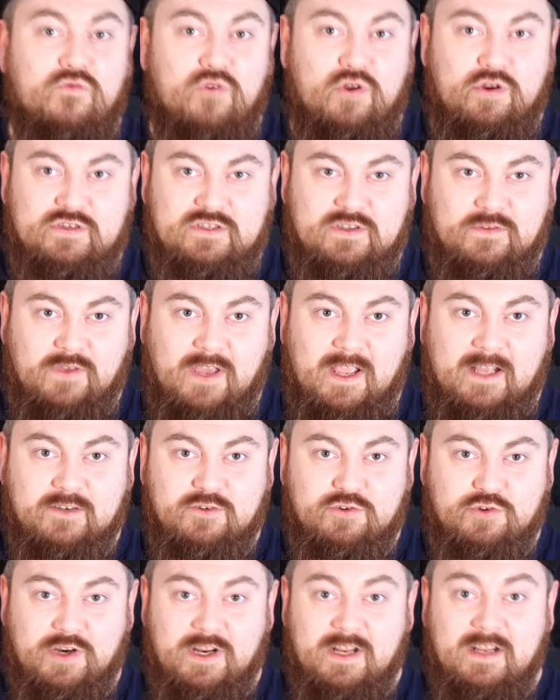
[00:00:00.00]
routes of
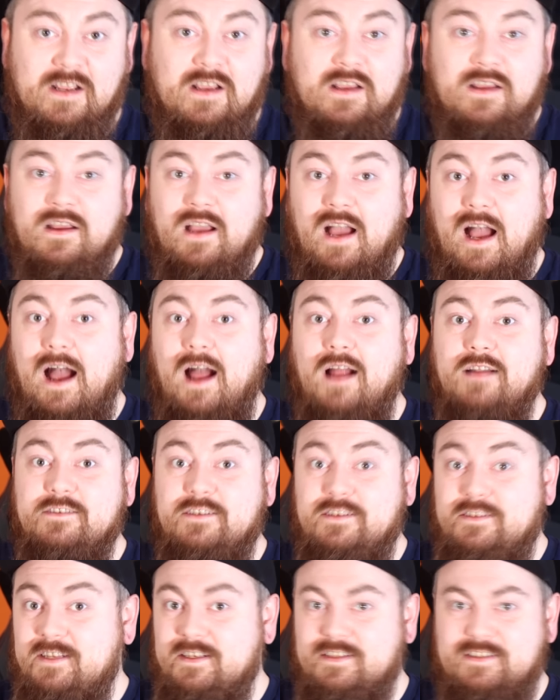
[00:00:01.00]
entry,
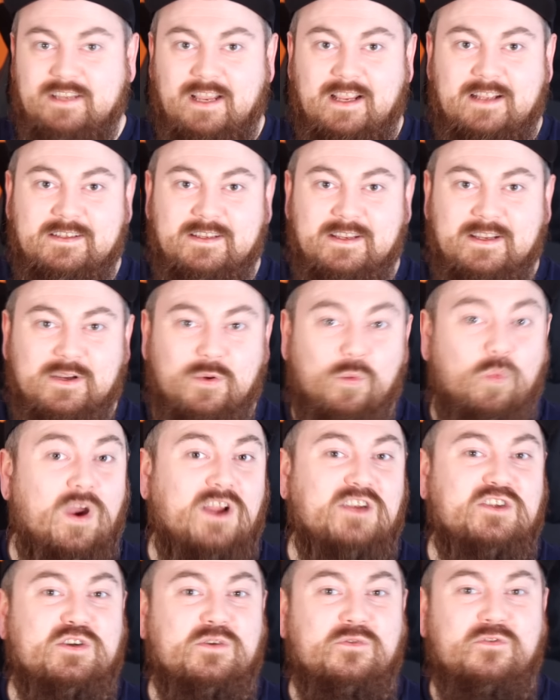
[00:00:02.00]
and deciding
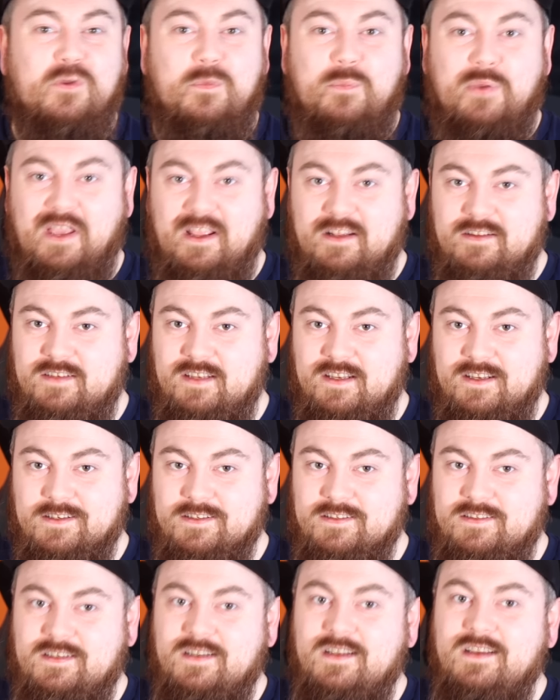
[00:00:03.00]
which of the
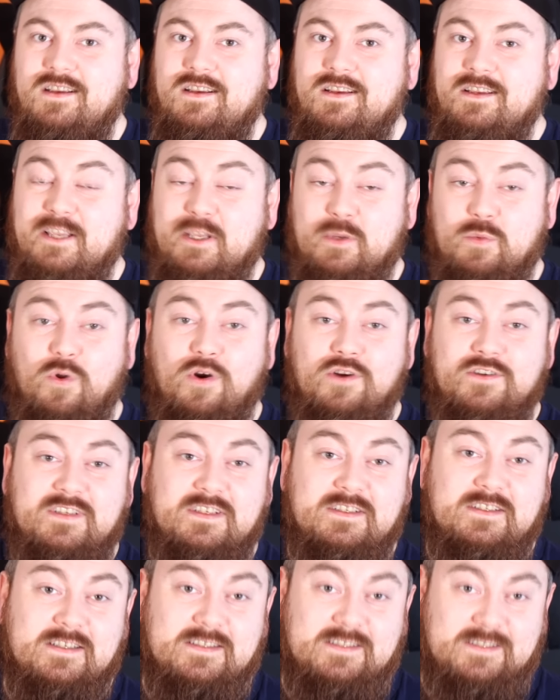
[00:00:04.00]
paintings he
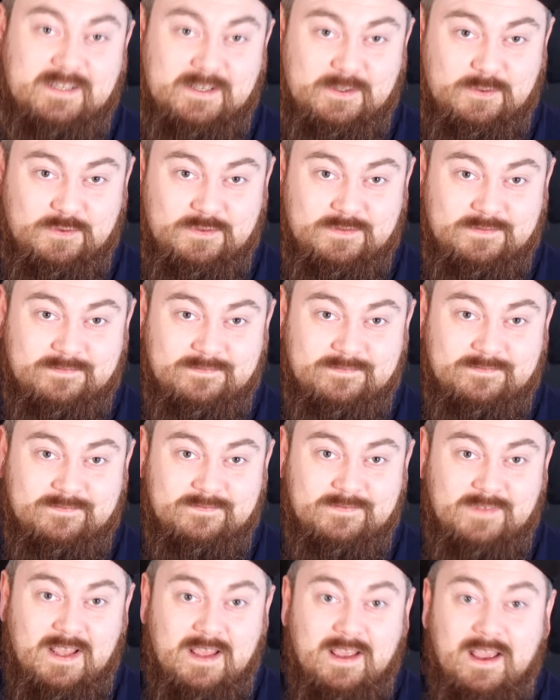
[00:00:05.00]
wanted to steal.
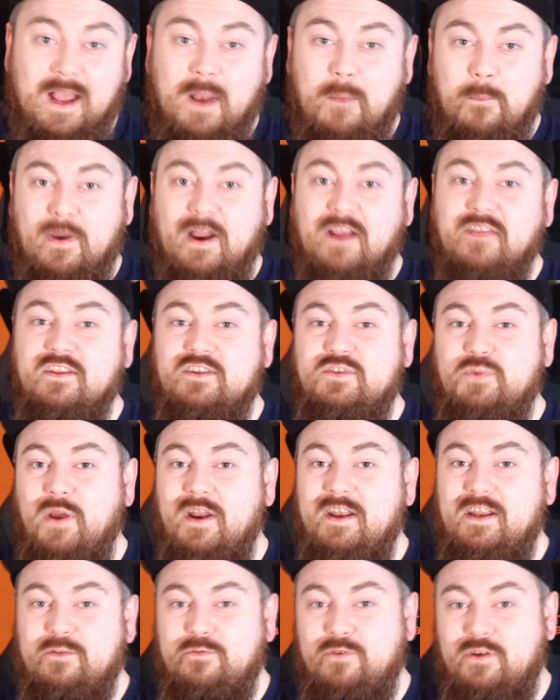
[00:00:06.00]
And by the
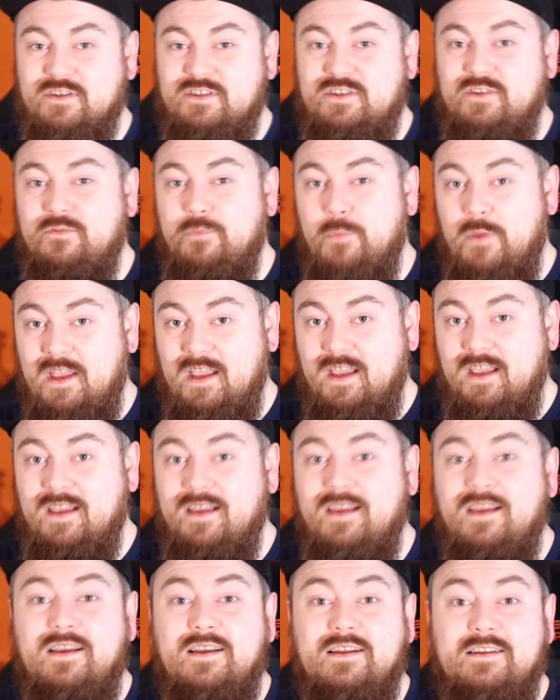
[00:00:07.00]
21st of
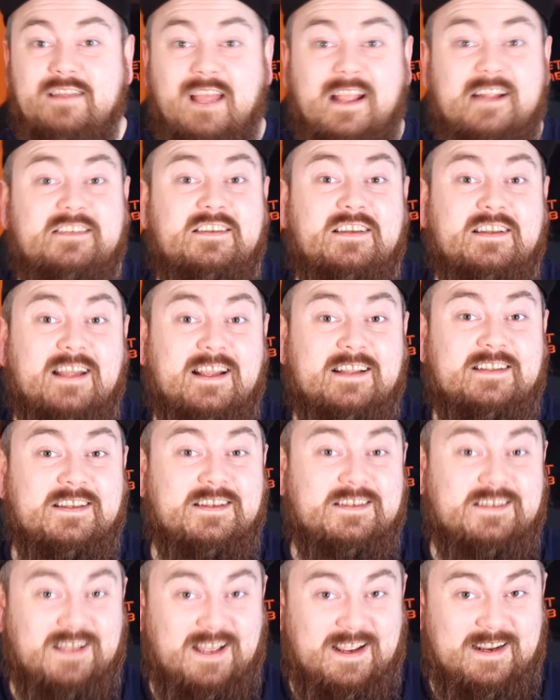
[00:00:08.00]
May
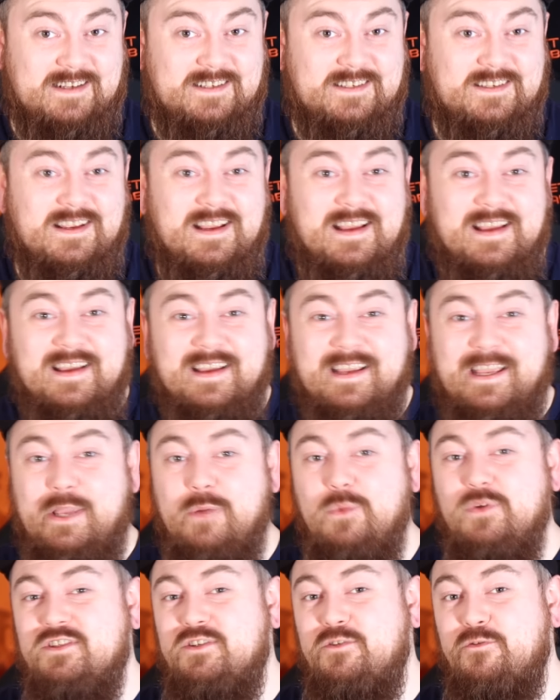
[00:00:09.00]
1986, he
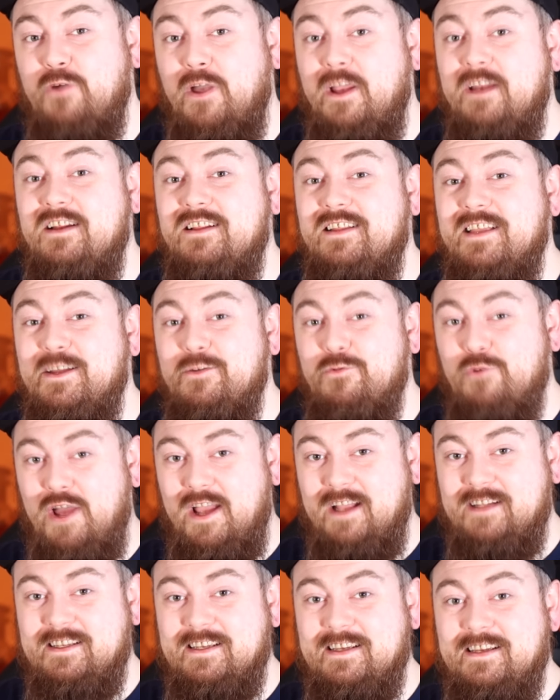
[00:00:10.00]
was finally
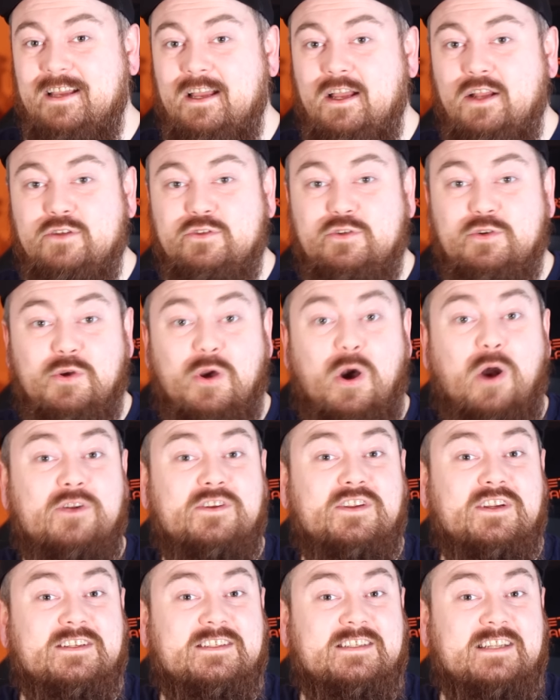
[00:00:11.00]
ready to
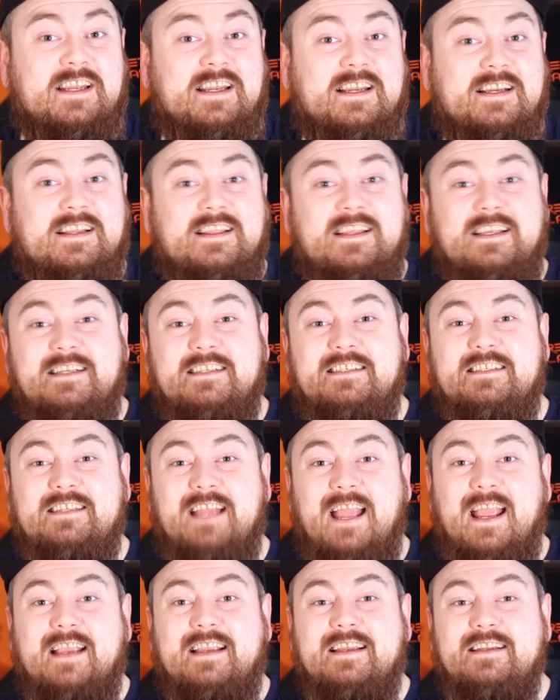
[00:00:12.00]
undertake the
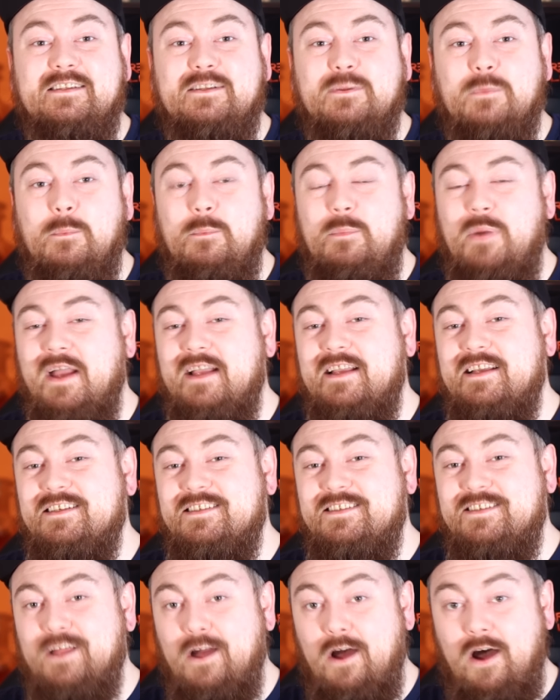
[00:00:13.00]
second
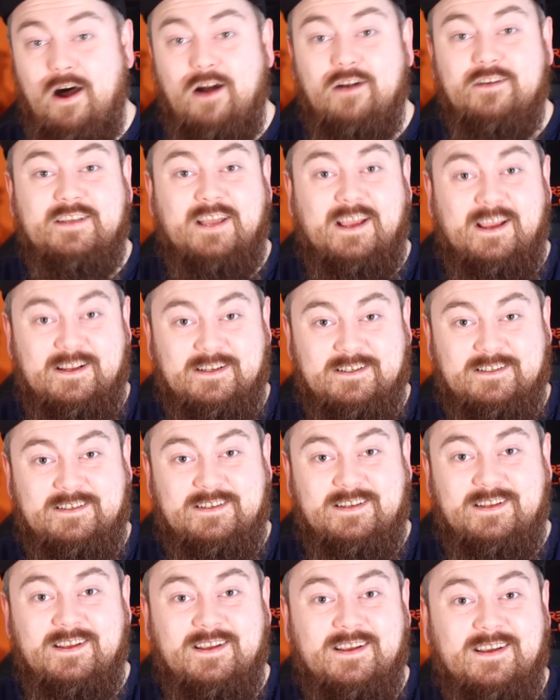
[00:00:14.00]
biggest art heist